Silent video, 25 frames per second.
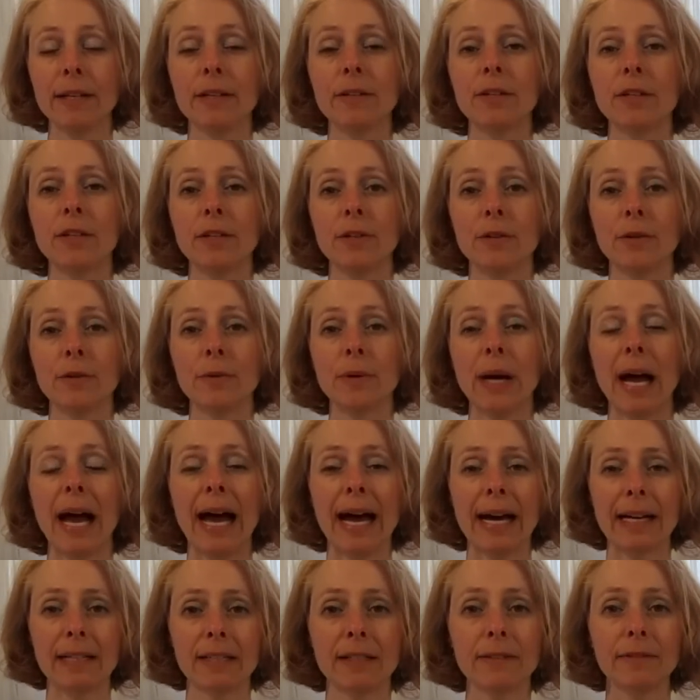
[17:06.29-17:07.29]
to
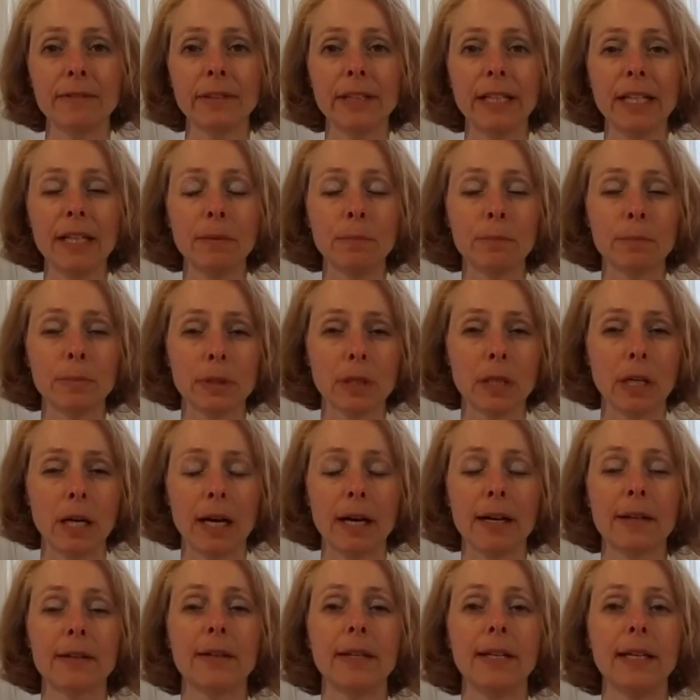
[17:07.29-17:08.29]
actively
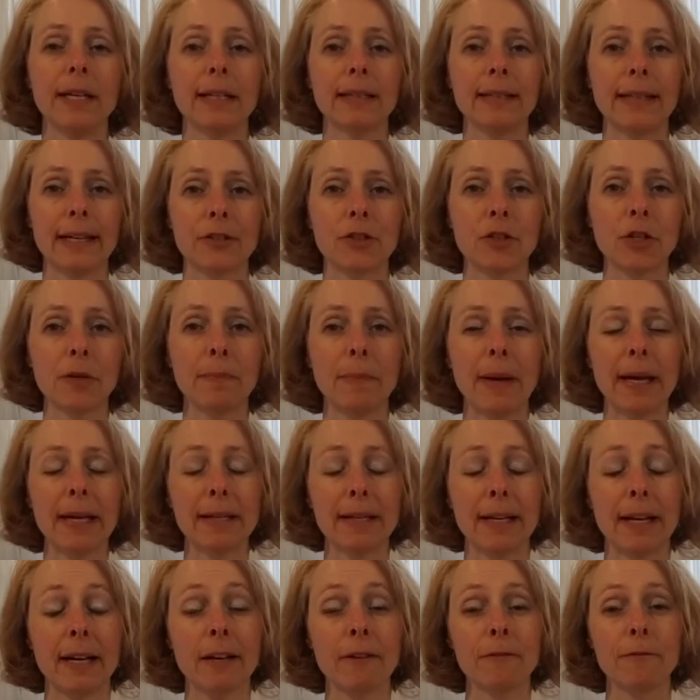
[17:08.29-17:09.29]
block the
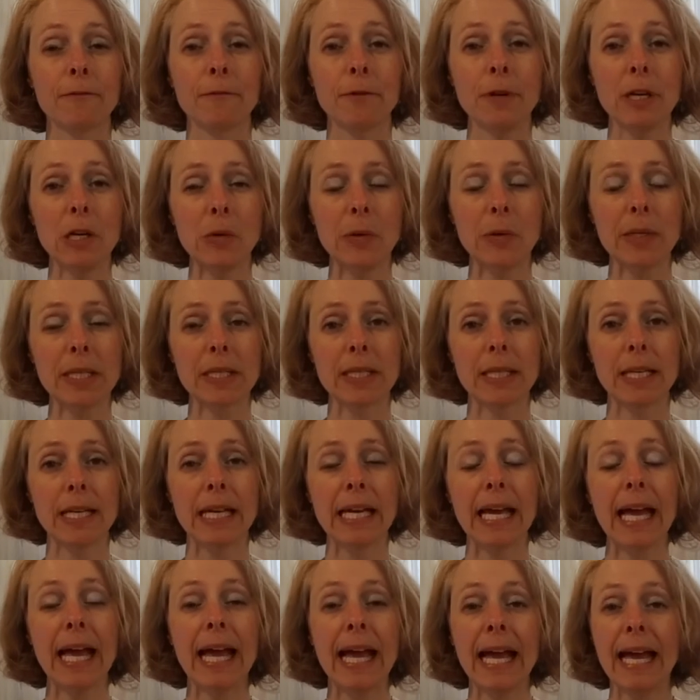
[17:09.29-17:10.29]
electromagnetic
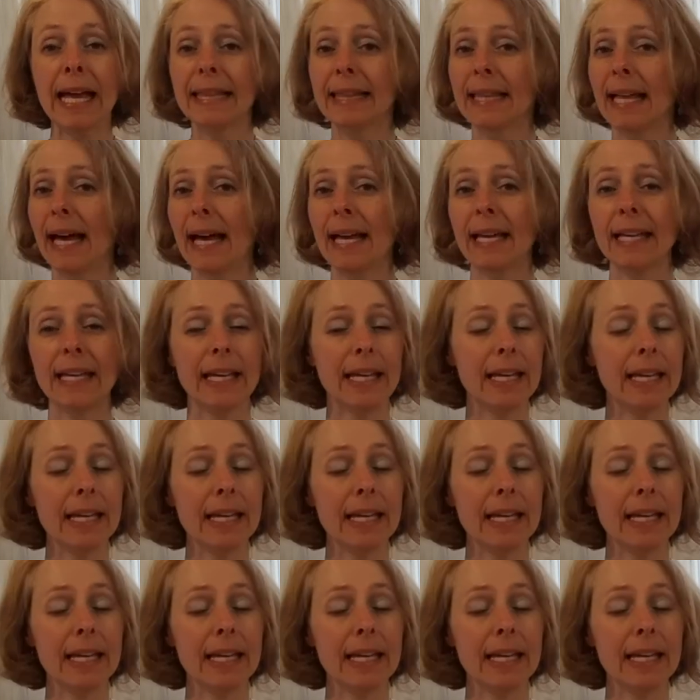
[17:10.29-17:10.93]
frequency that